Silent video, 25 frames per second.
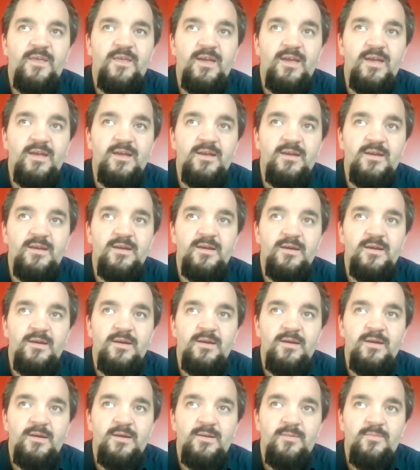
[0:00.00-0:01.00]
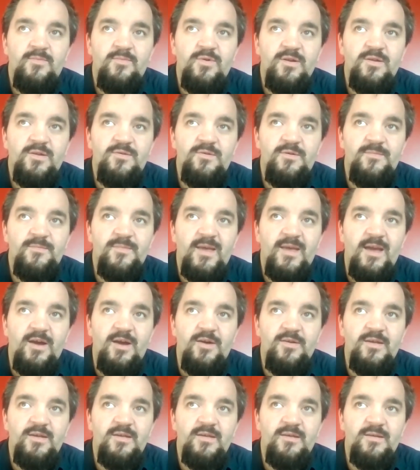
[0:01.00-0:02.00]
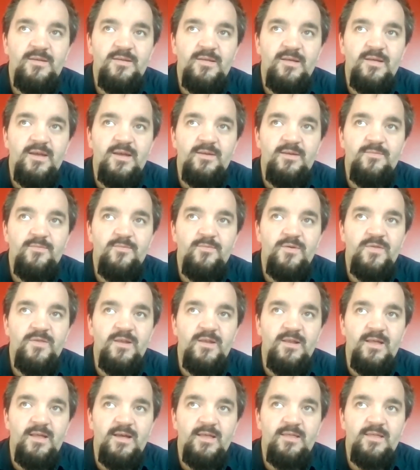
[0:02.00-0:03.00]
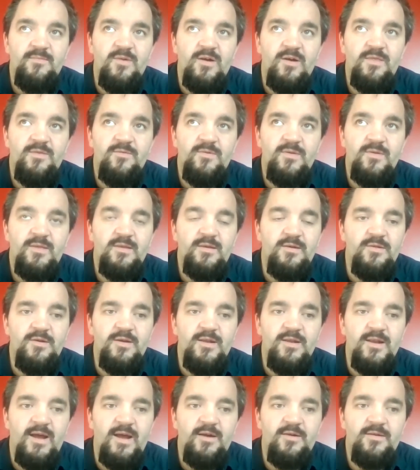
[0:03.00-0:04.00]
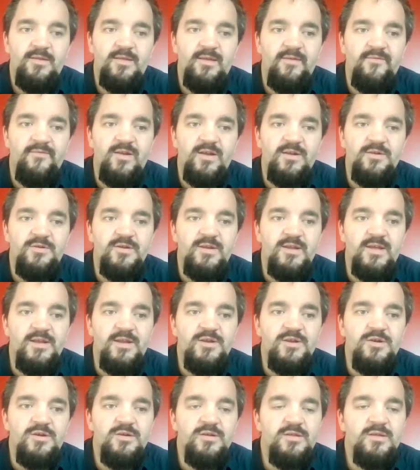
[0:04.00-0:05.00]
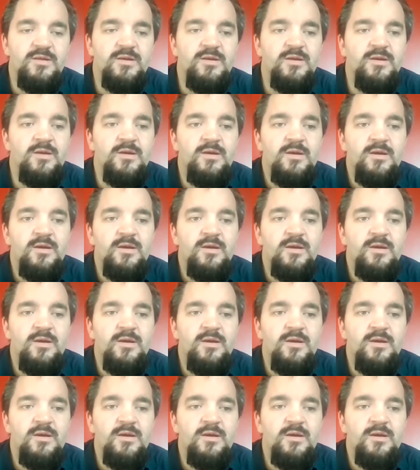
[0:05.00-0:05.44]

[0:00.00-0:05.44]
think Princeton County, like within the last month, was still looking to hire 700 teachers.